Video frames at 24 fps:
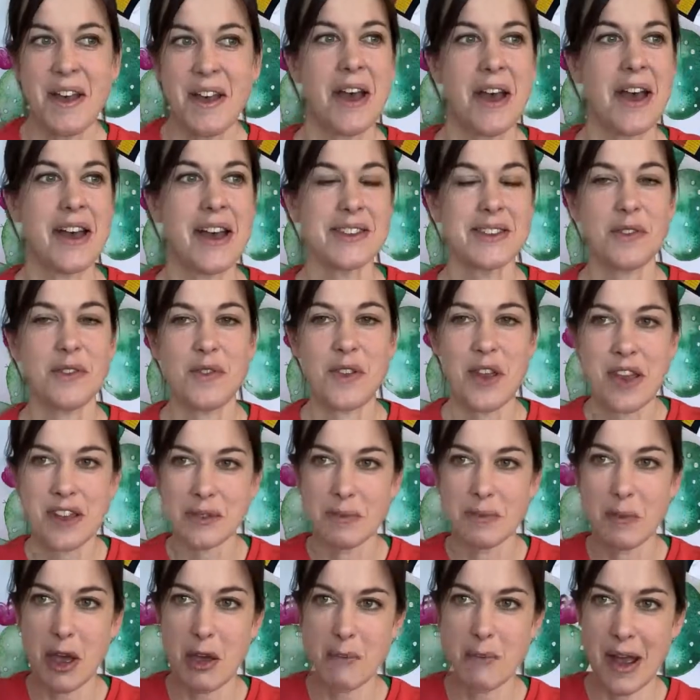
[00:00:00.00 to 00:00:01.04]
So if you go
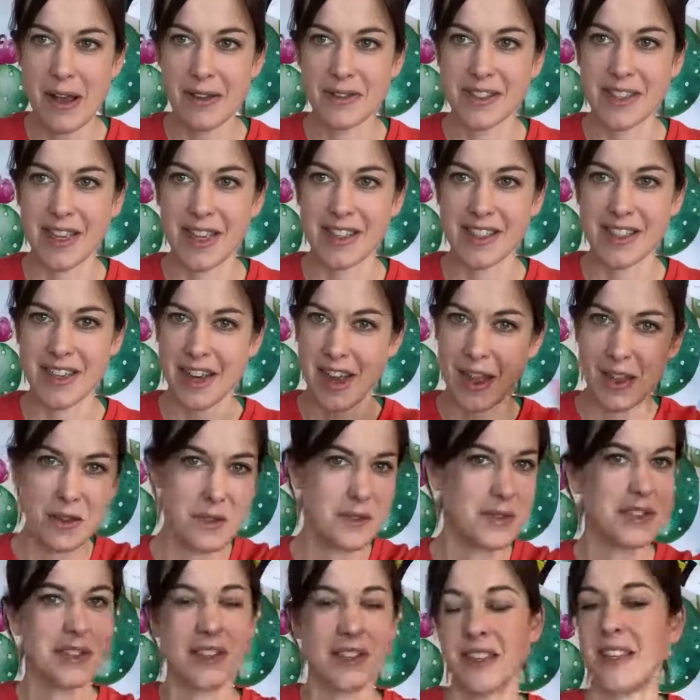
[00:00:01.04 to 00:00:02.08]
to my About section, I
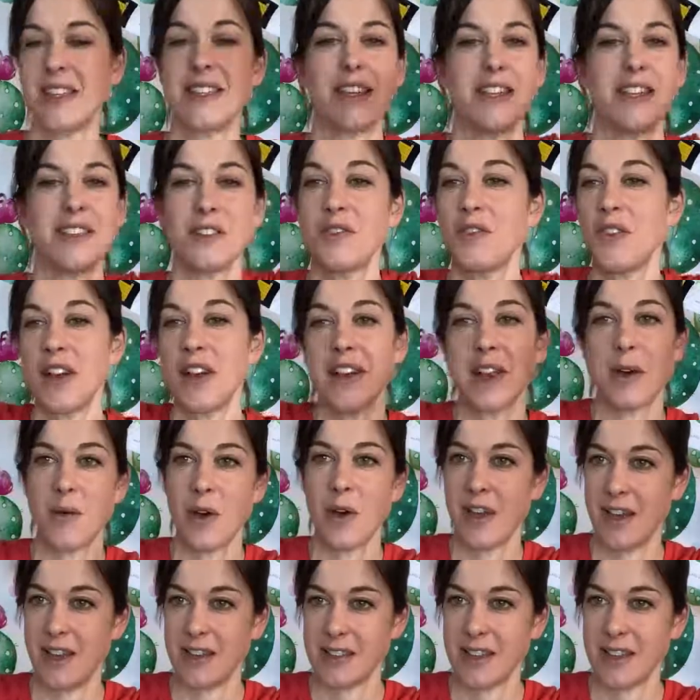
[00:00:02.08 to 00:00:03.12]
always do this, I should find out
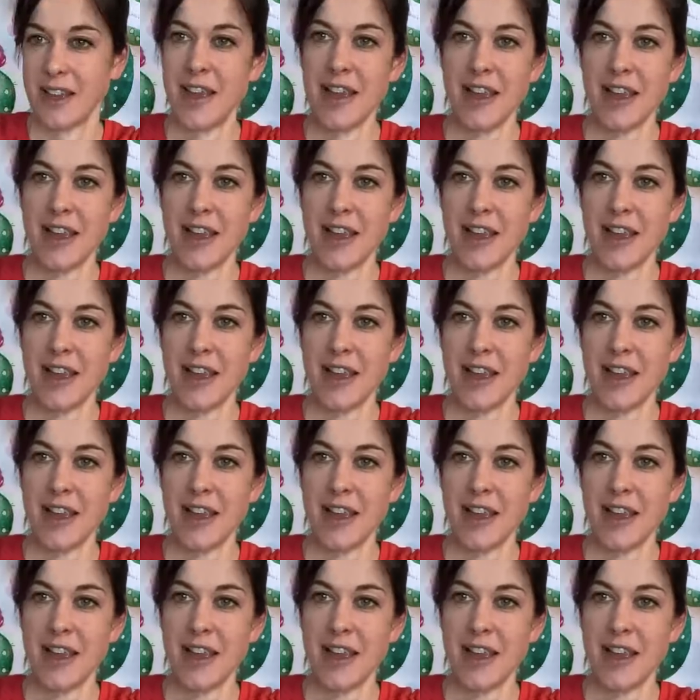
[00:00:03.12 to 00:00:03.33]
where it is.